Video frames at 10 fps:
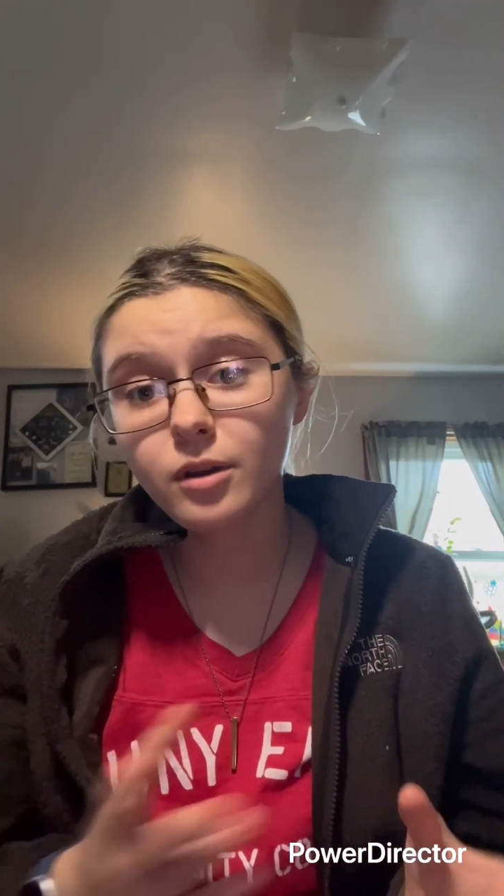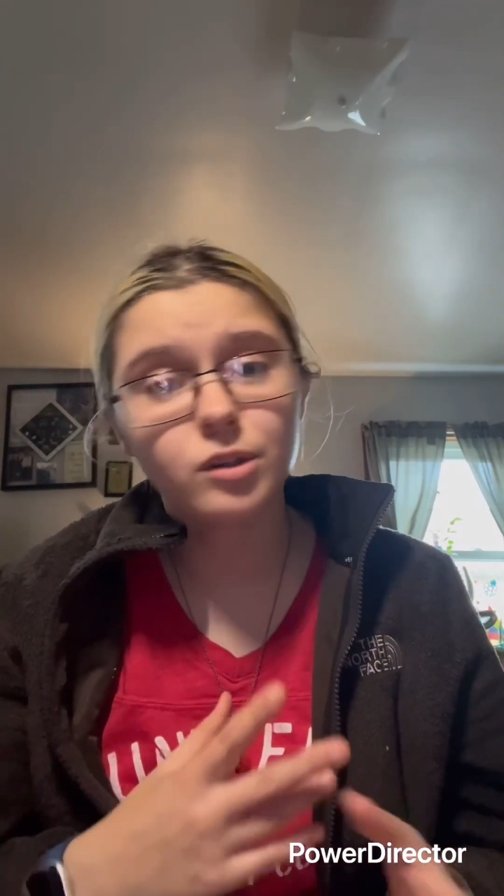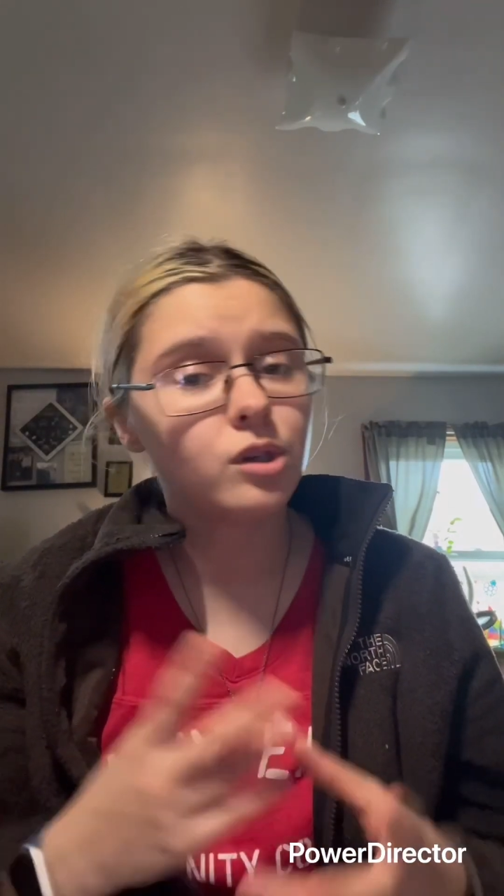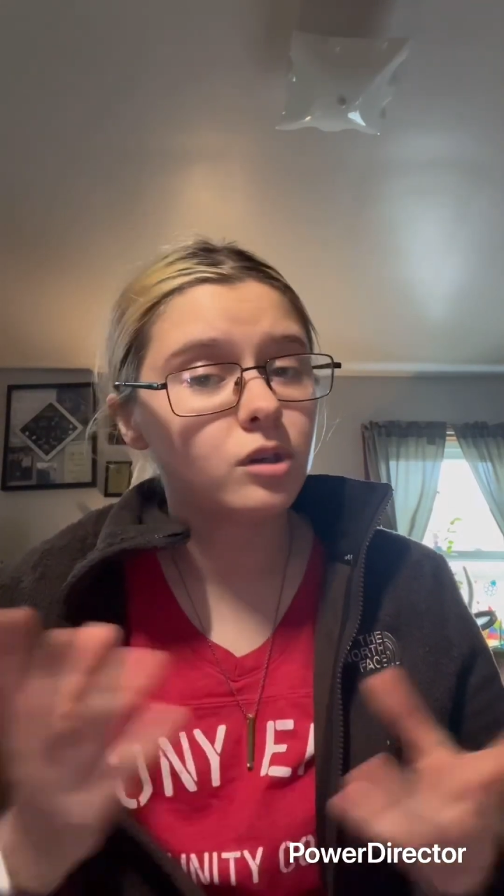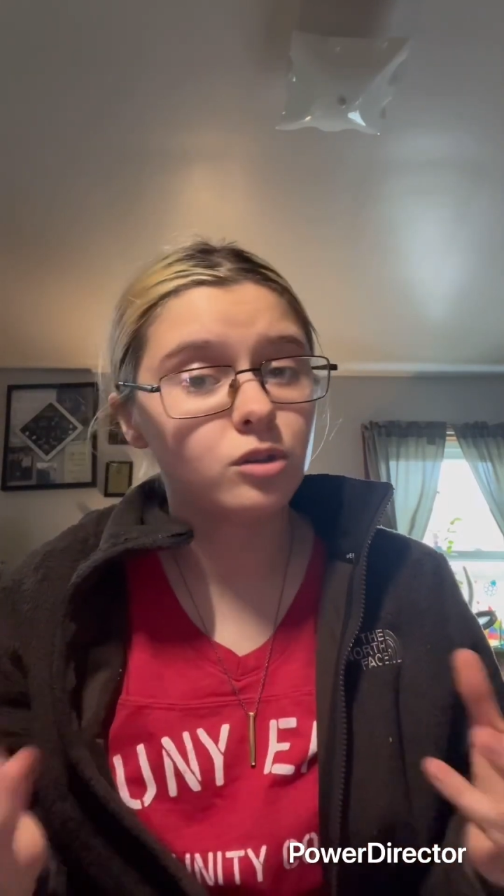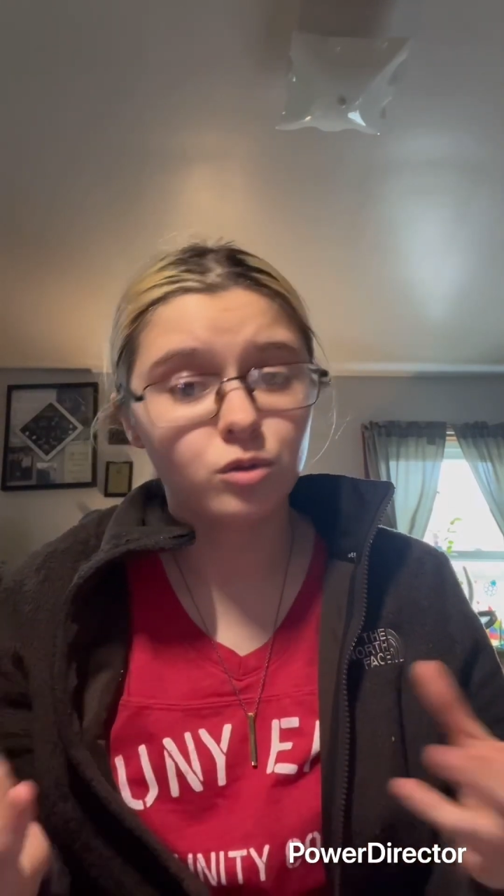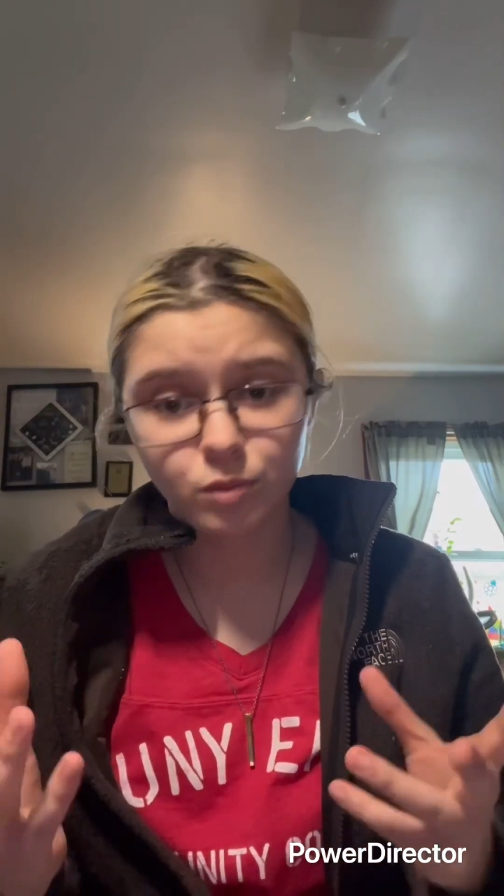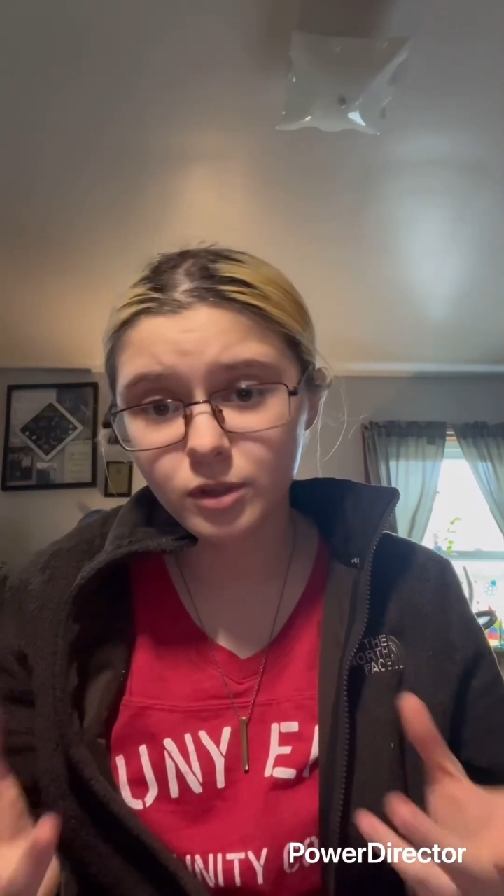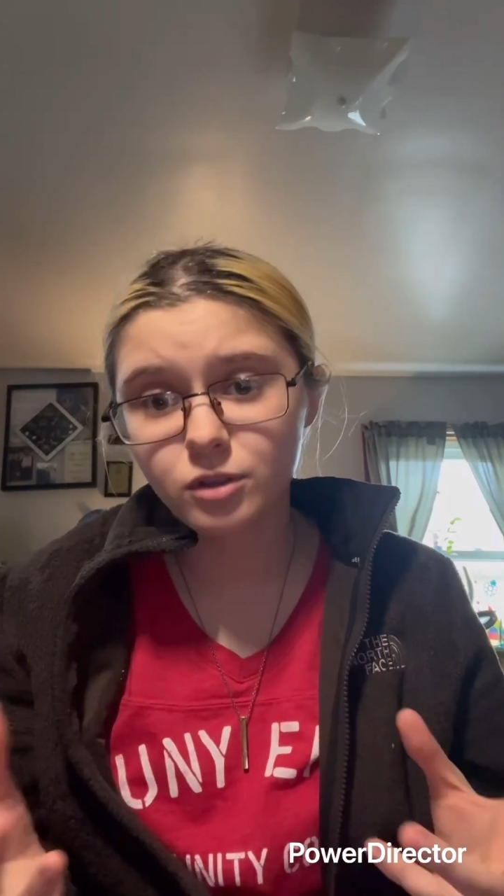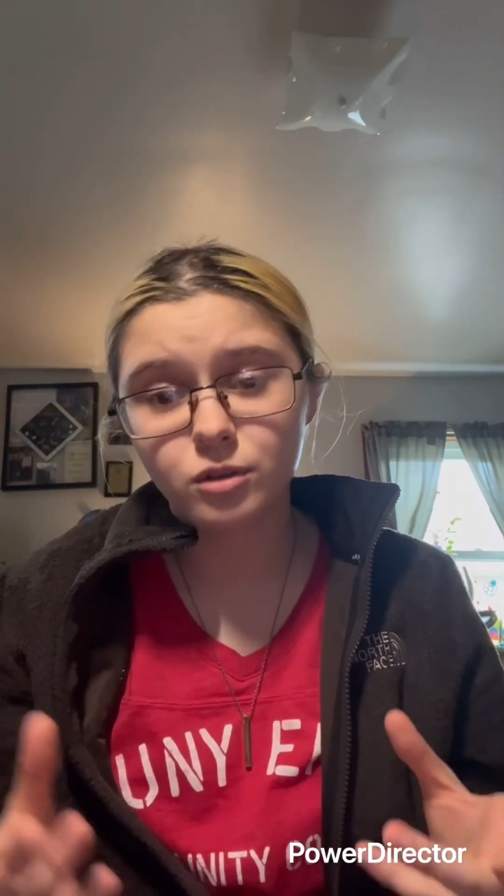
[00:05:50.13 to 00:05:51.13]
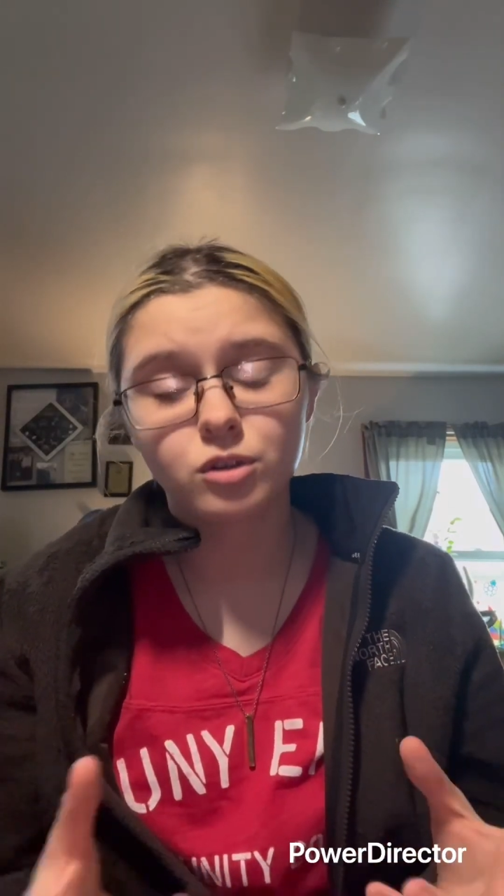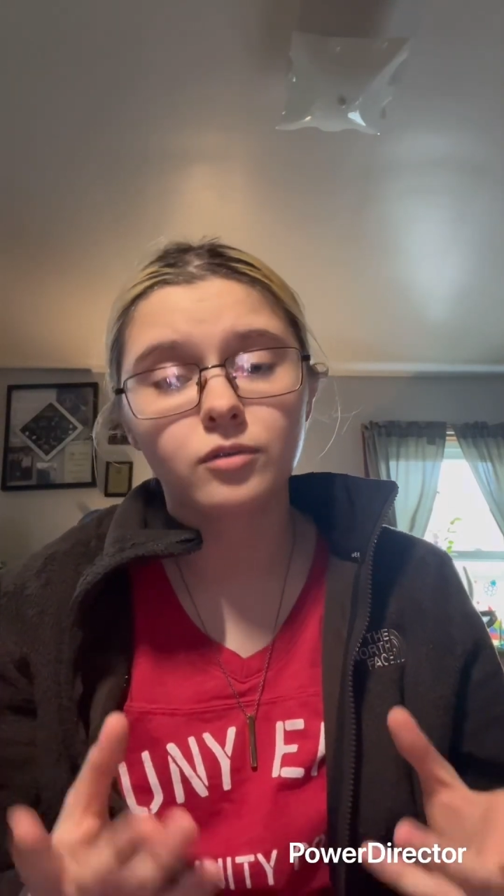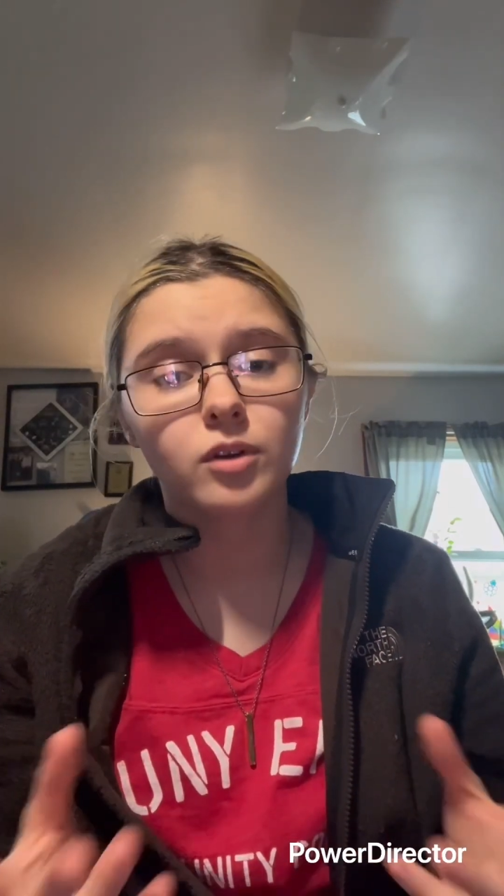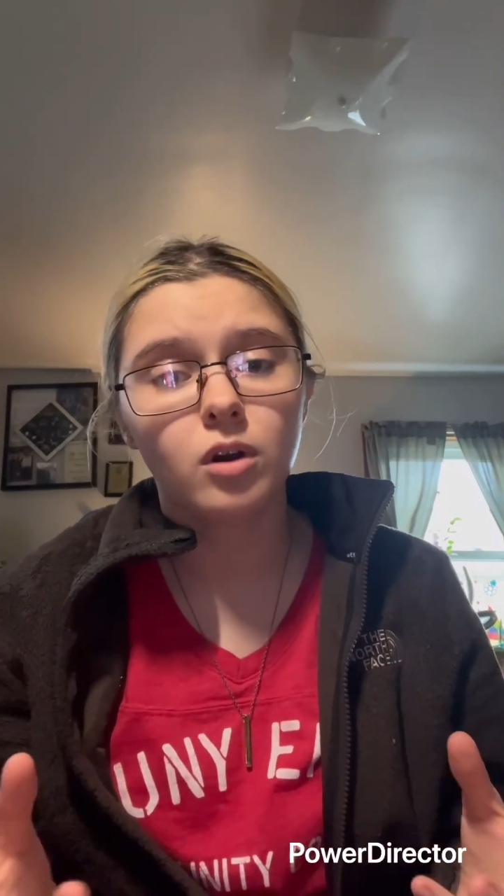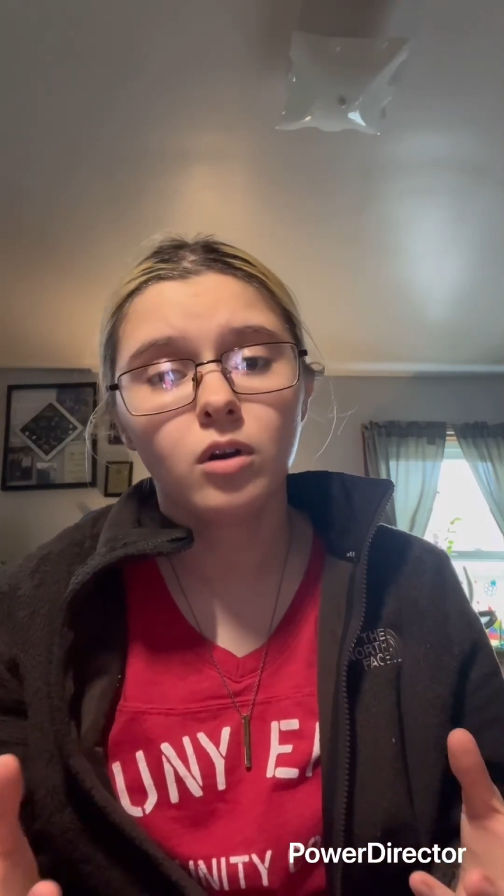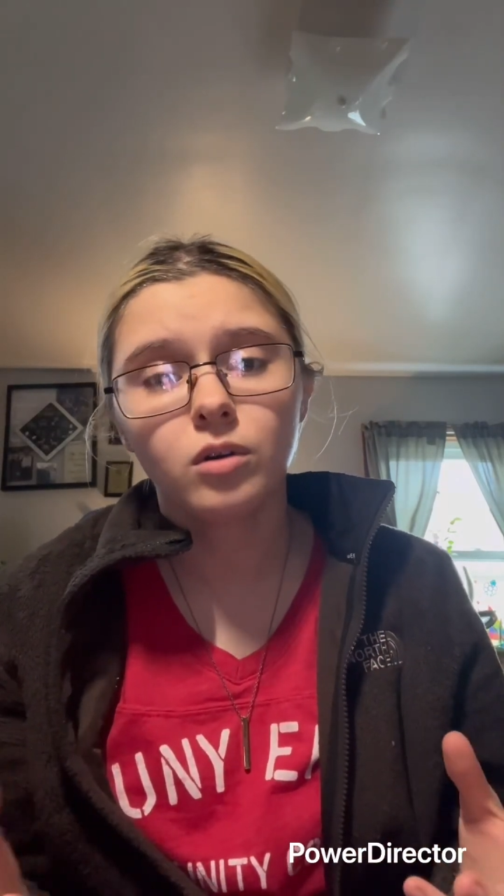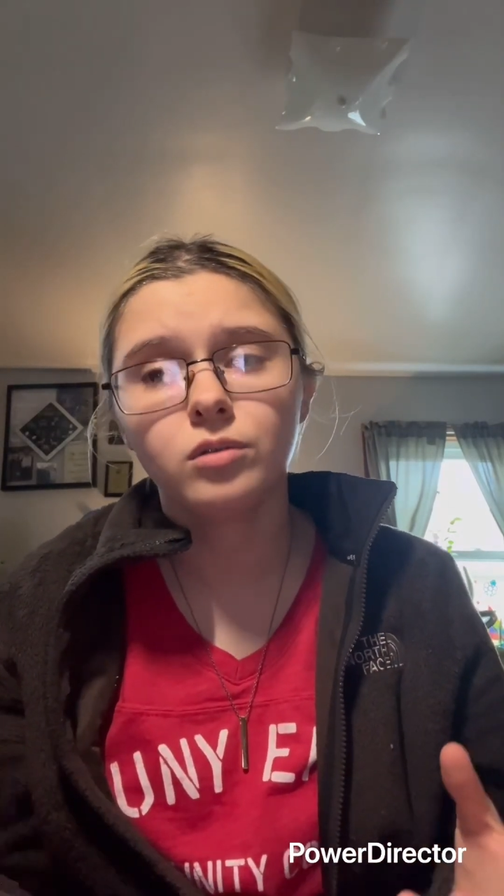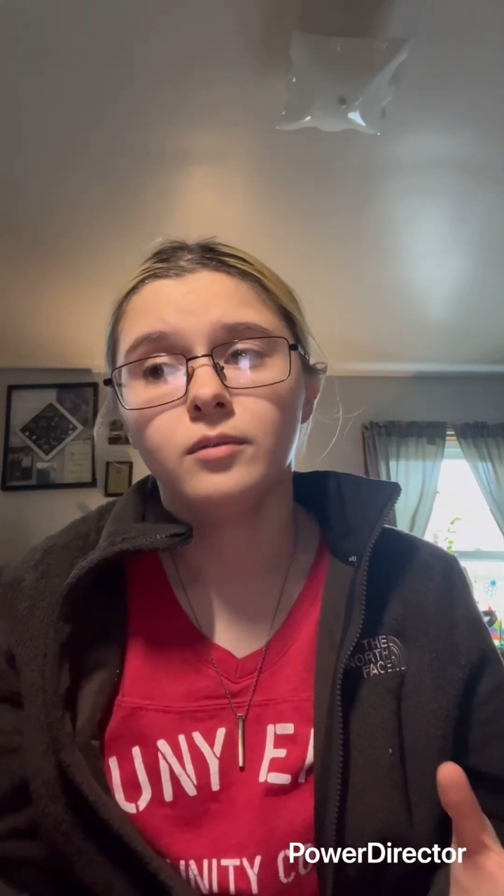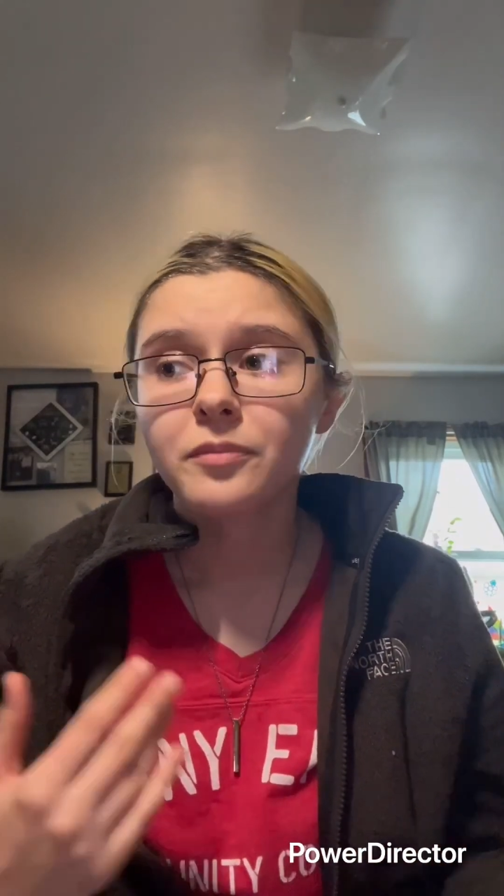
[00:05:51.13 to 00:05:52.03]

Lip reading: You can do research of your own.